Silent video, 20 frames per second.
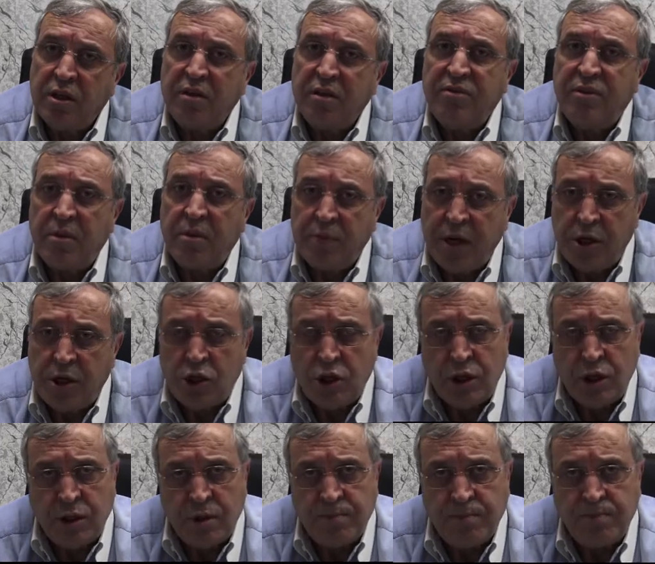
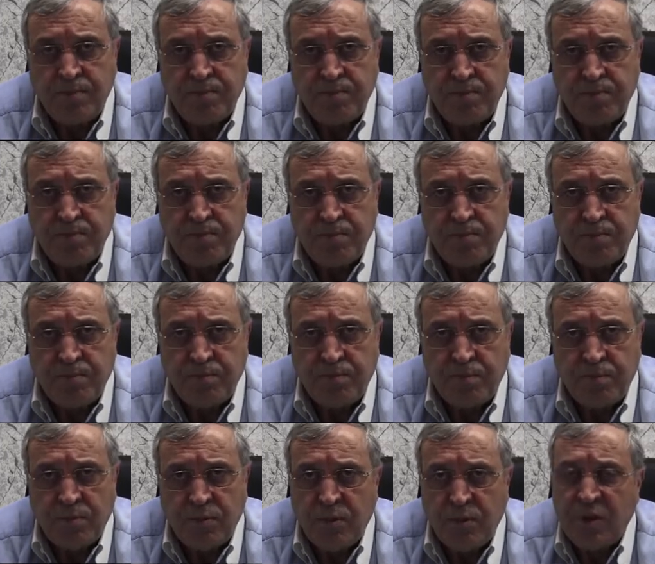inflammation?
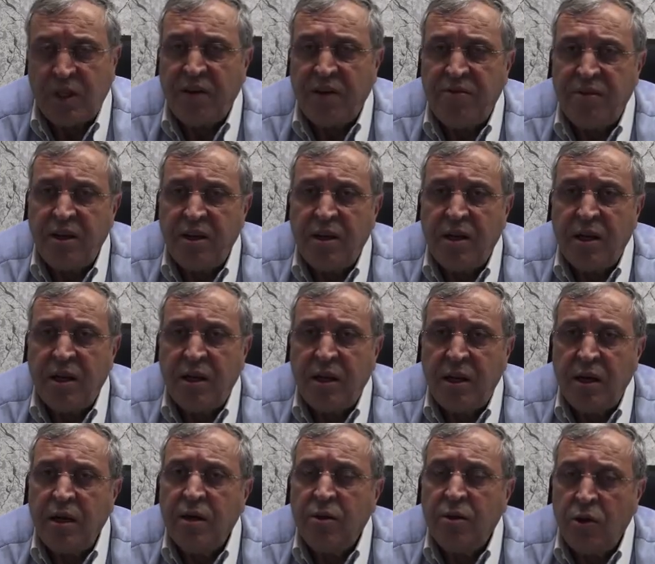
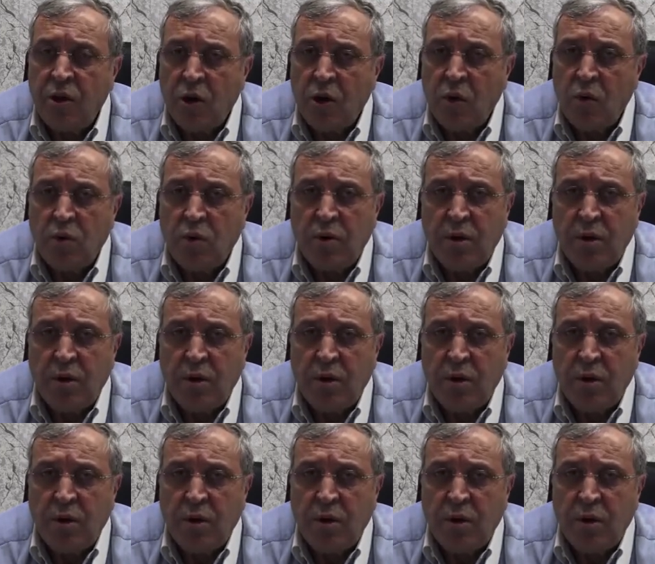Definitely no,